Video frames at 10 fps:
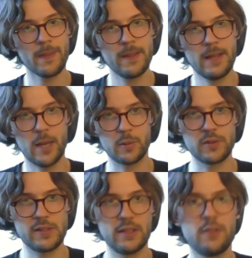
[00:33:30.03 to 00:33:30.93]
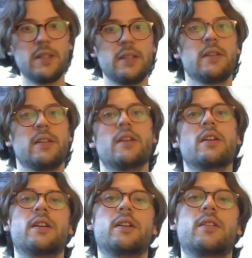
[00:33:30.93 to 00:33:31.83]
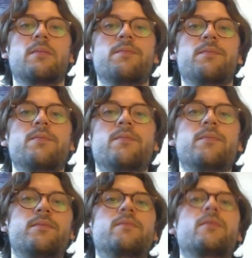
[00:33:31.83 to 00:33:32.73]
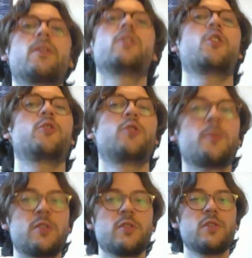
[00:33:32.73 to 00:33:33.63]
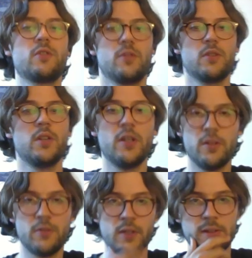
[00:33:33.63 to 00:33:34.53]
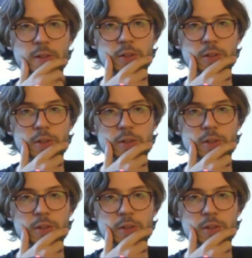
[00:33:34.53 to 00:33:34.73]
I'm considering other options right now,